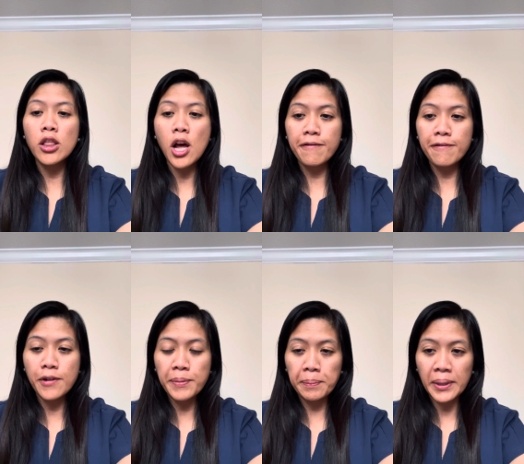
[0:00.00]
lot
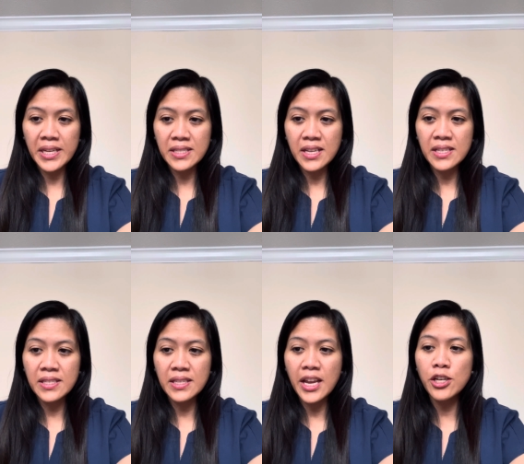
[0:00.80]
from the
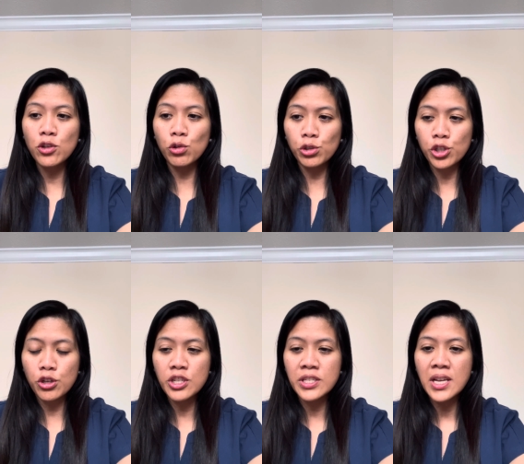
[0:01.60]
places and
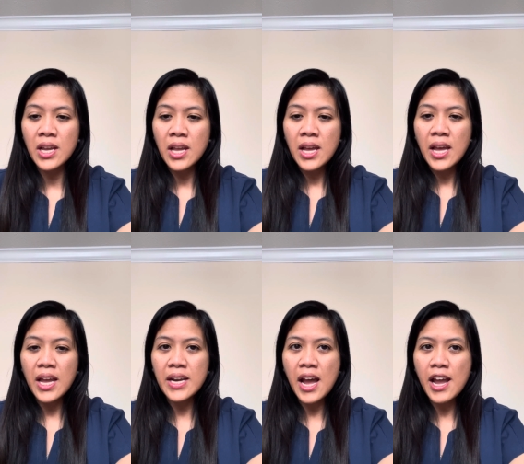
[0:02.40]
cultures,
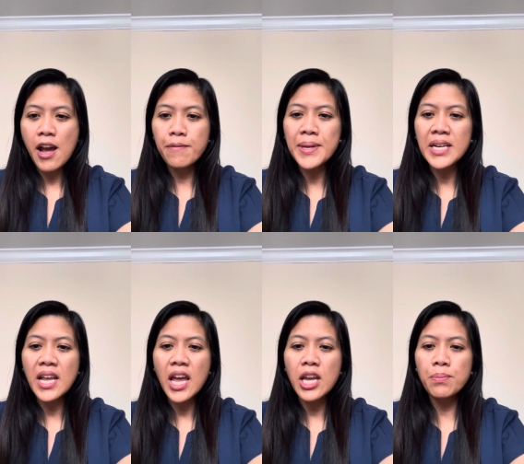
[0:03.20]
and I have been
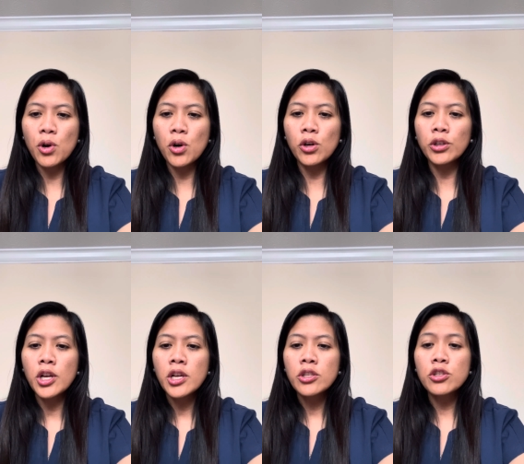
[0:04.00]
able
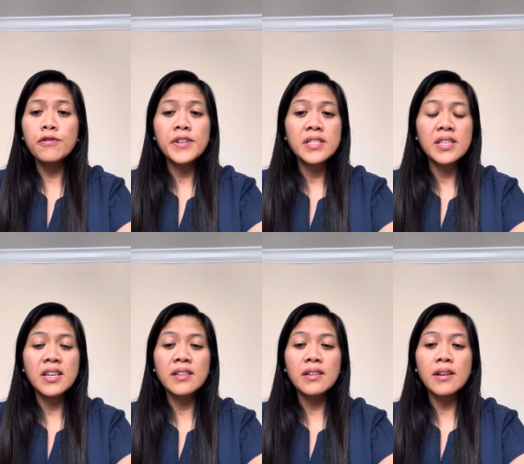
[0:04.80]
to visit